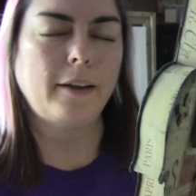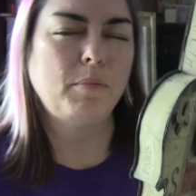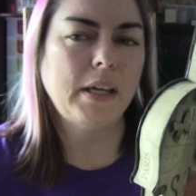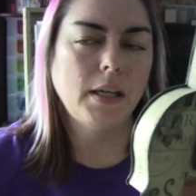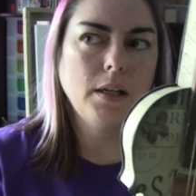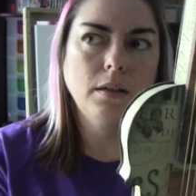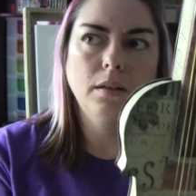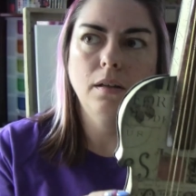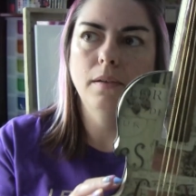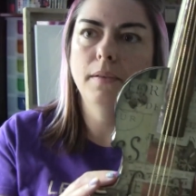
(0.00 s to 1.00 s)
I've made
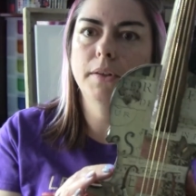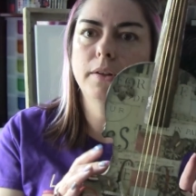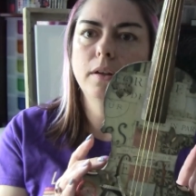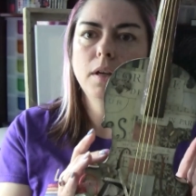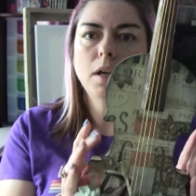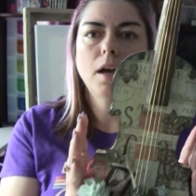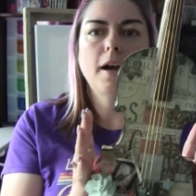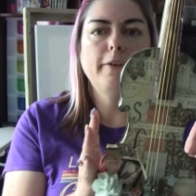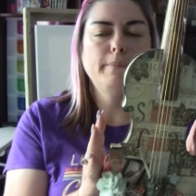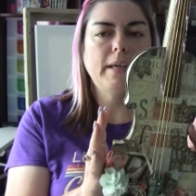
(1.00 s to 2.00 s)

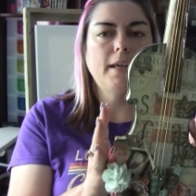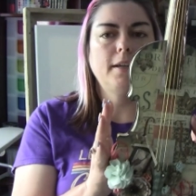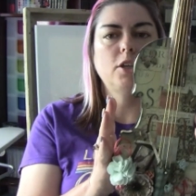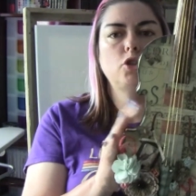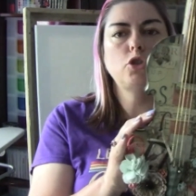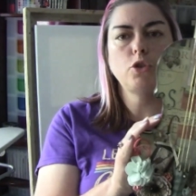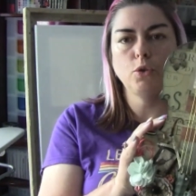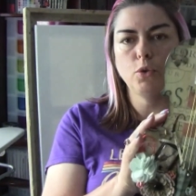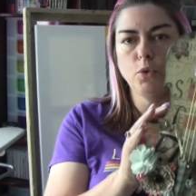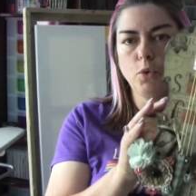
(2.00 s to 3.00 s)
I've made
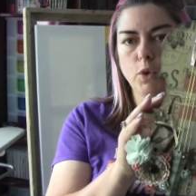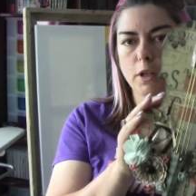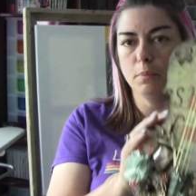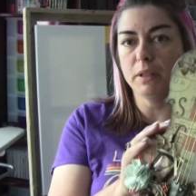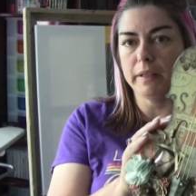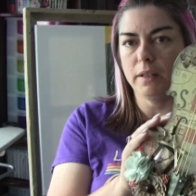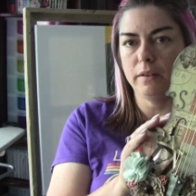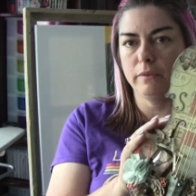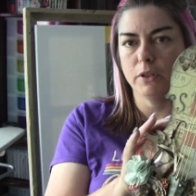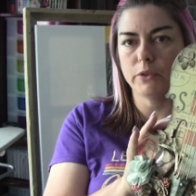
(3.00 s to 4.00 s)
two
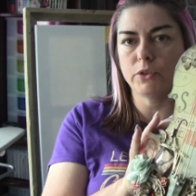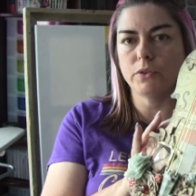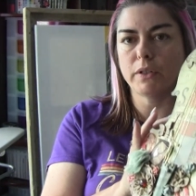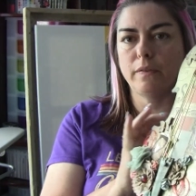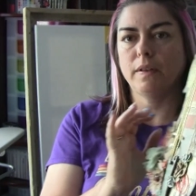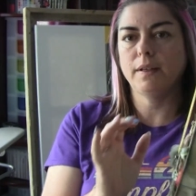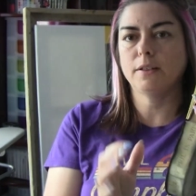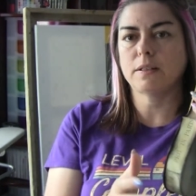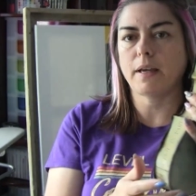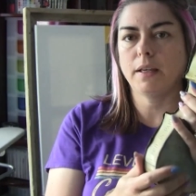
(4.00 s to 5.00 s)
completed versions of
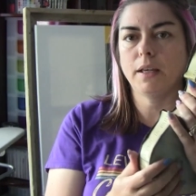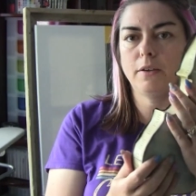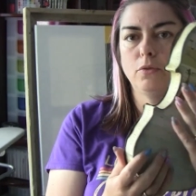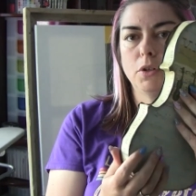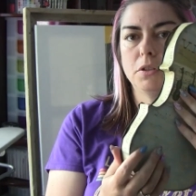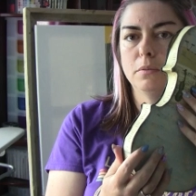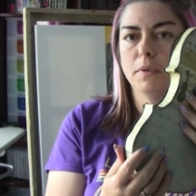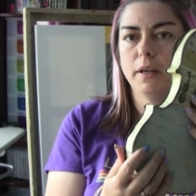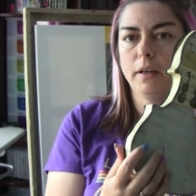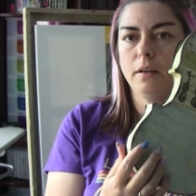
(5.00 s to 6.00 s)
this. I gave one to
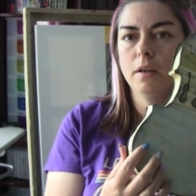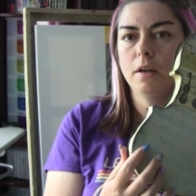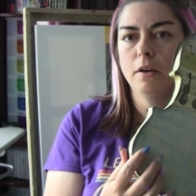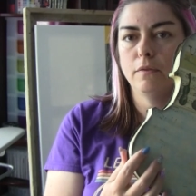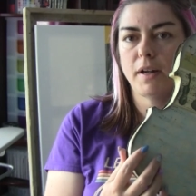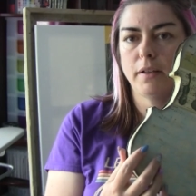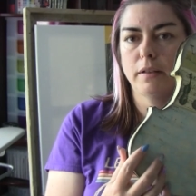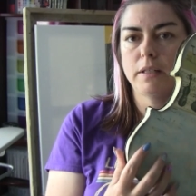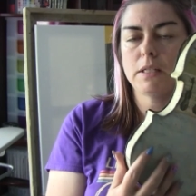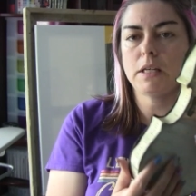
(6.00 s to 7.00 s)
my
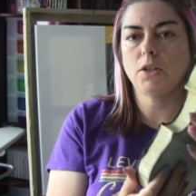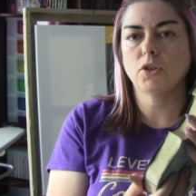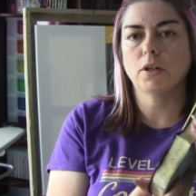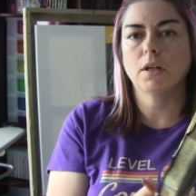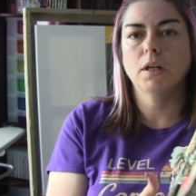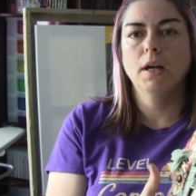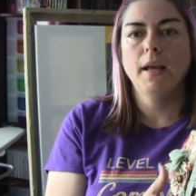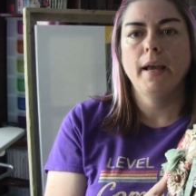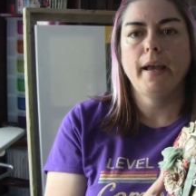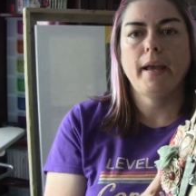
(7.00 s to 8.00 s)
violin teacher,
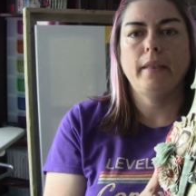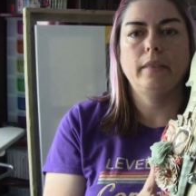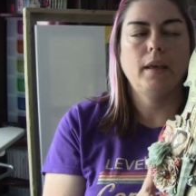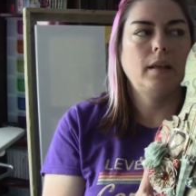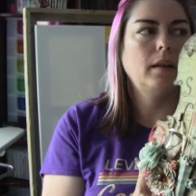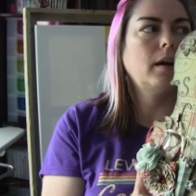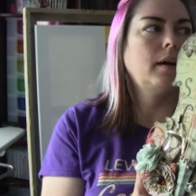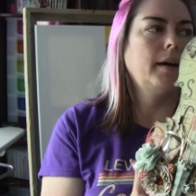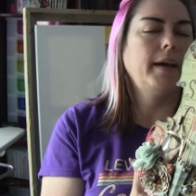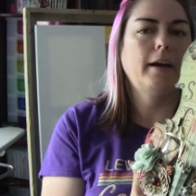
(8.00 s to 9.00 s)
and then
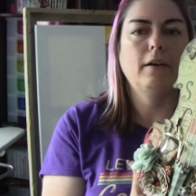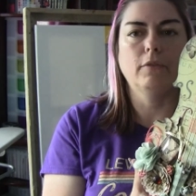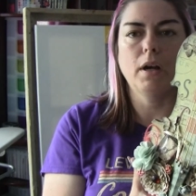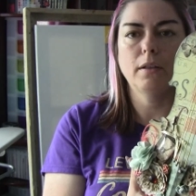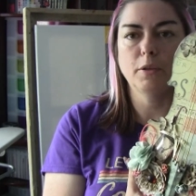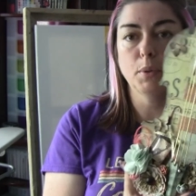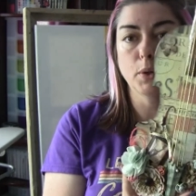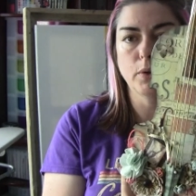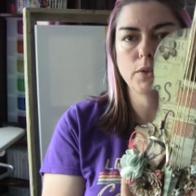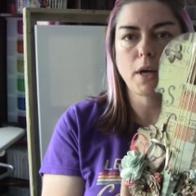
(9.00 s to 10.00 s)
I have the
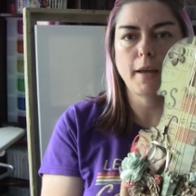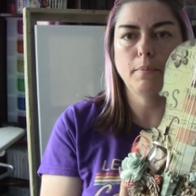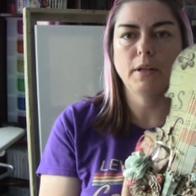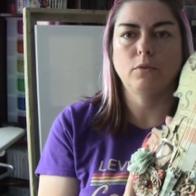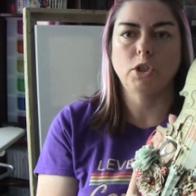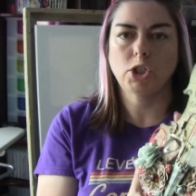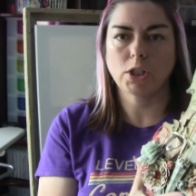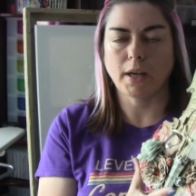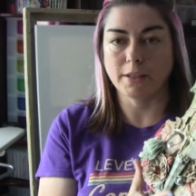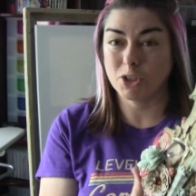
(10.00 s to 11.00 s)
prototype in
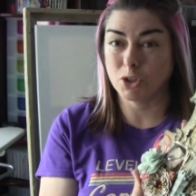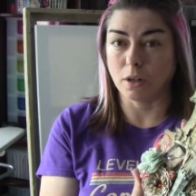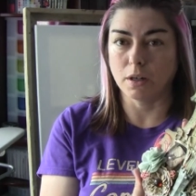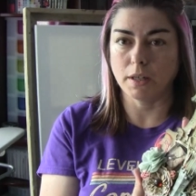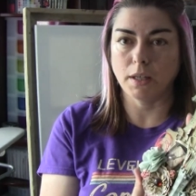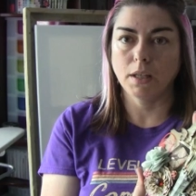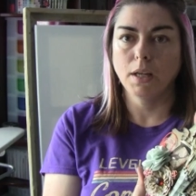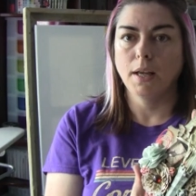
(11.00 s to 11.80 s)
which I started.